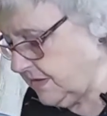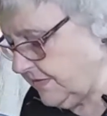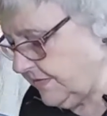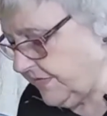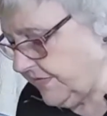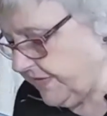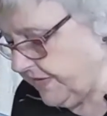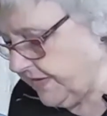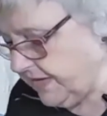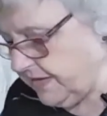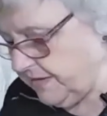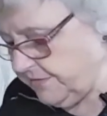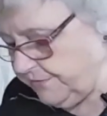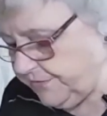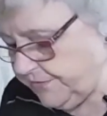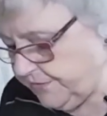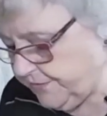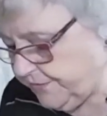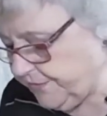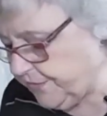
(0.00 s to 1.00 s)
there for a
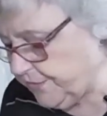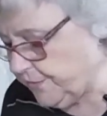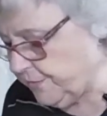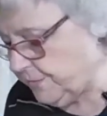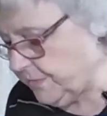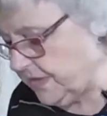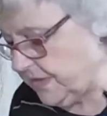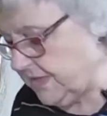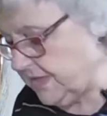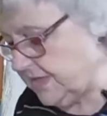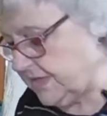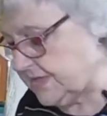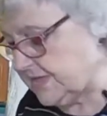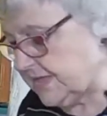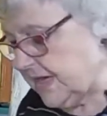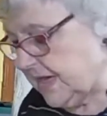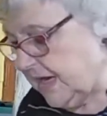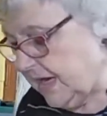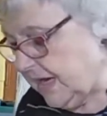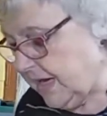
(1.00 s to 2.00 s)
few minutes.
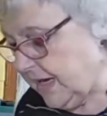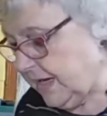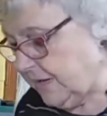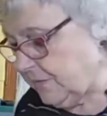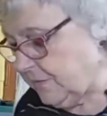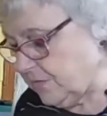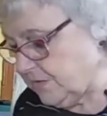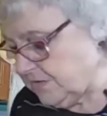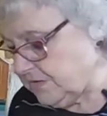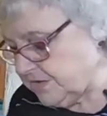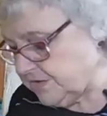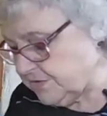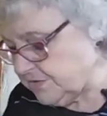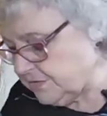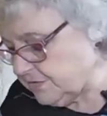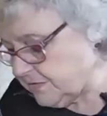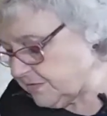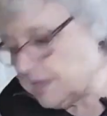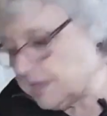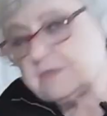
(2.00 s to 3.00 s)
I want to cook
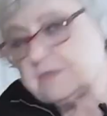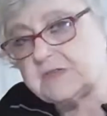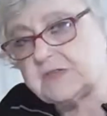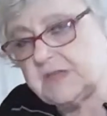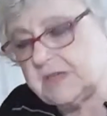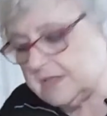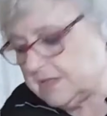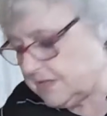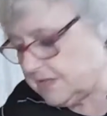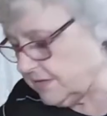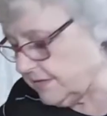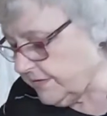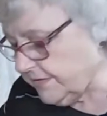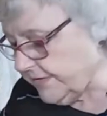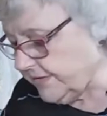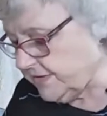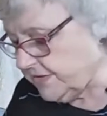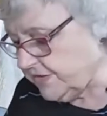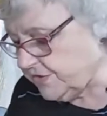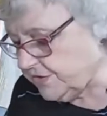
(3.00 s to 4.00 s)
those until they're
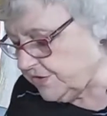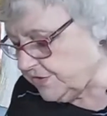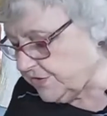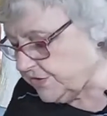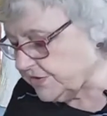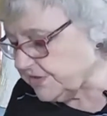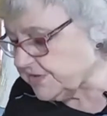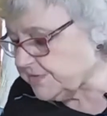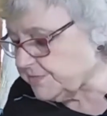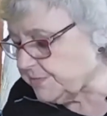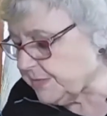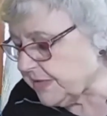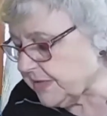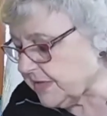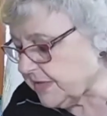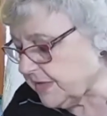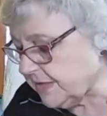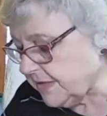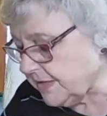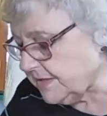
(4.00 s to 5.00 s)
just
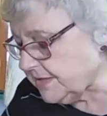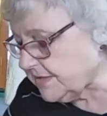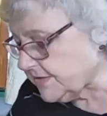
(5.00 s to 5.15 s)
beginning to